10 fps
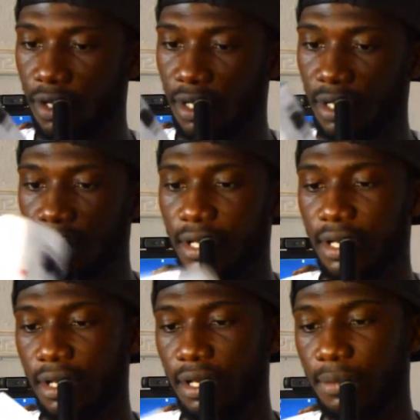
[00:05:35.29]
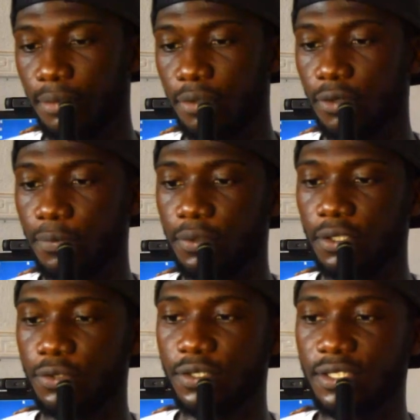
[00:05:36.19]
I'm going to open
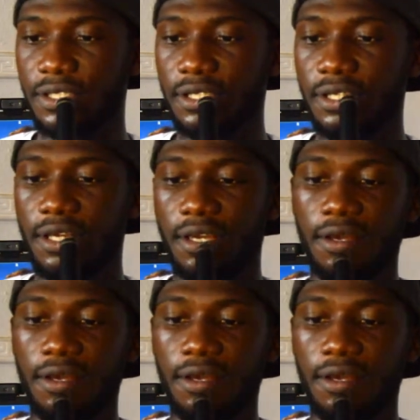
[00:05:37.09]
it to see.